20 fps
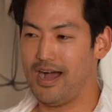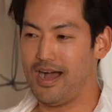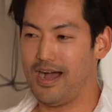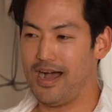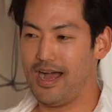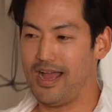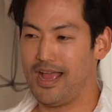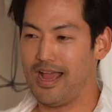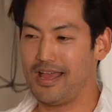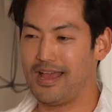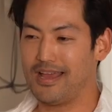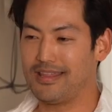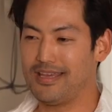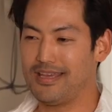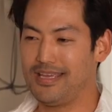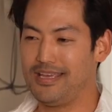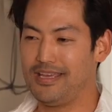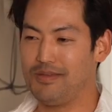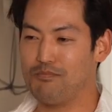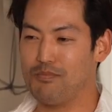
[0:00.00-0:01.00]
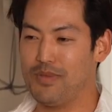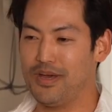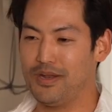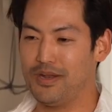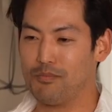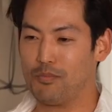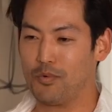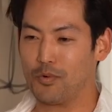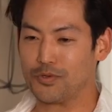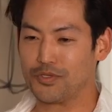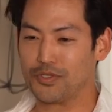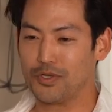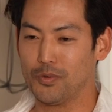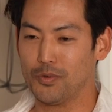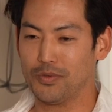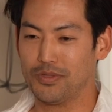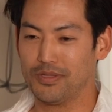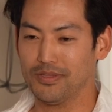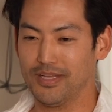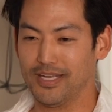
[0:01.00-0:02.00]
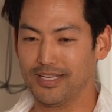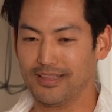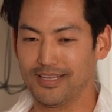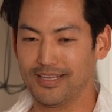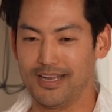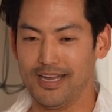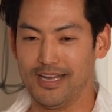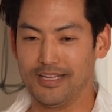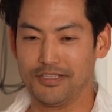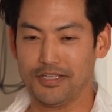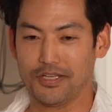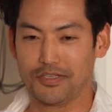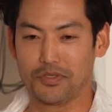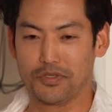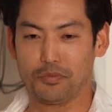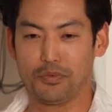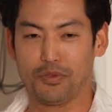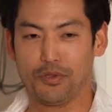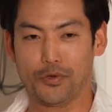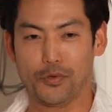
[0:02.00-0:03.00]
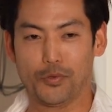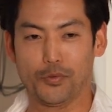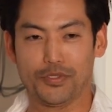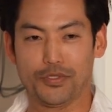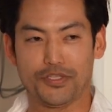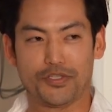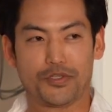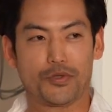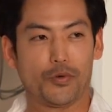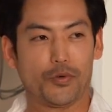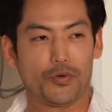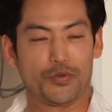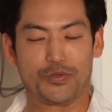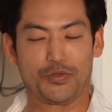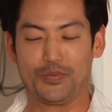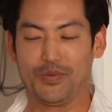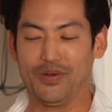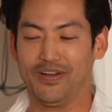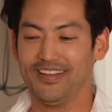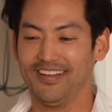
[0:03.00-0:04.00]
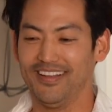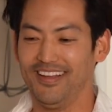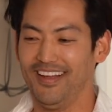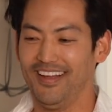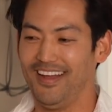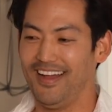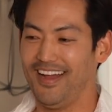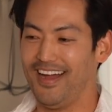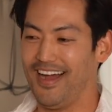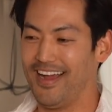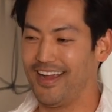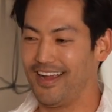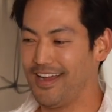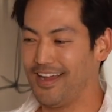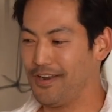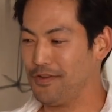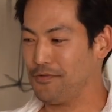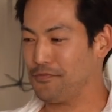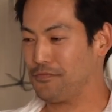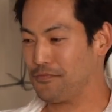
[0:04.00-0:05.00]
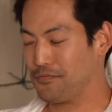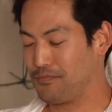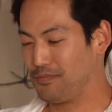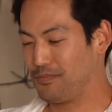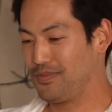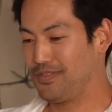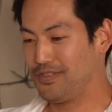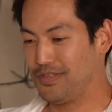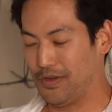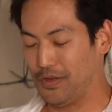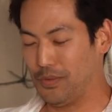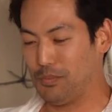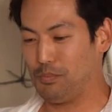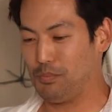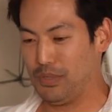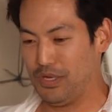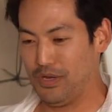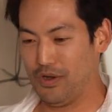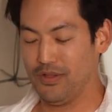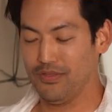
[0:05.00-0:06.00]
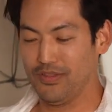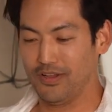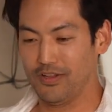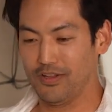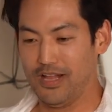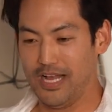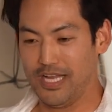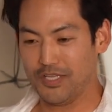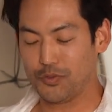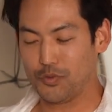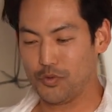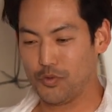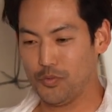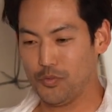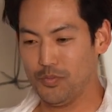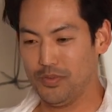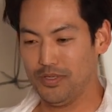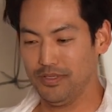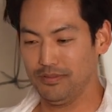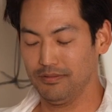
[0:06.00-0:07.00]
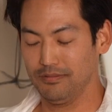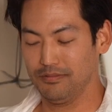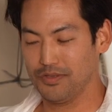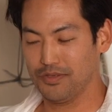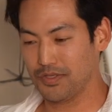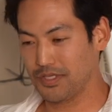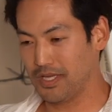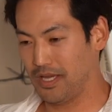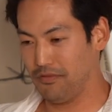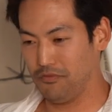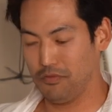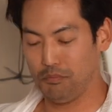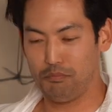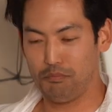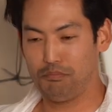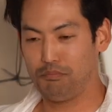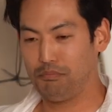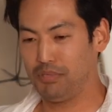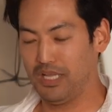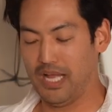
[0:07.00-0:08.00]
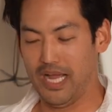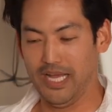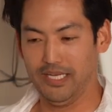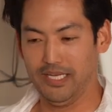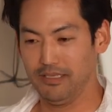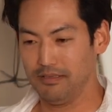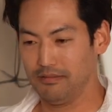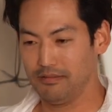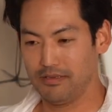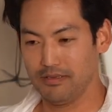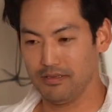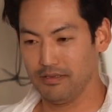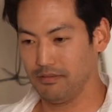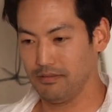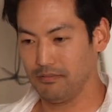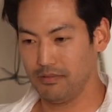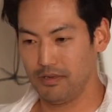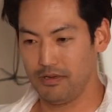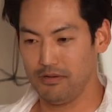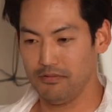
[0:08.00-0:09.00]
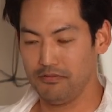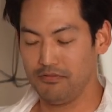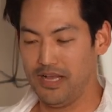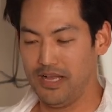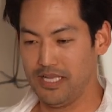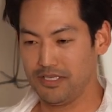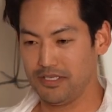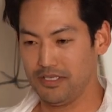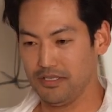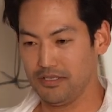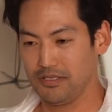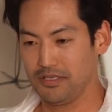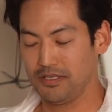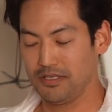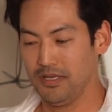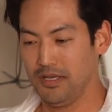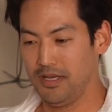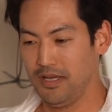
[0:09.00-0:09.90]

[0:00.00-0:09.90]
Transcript: I think he meant it more so within like the context of political discourse, but I kind of took it beyond the classroom and just kind of applied it to all facets.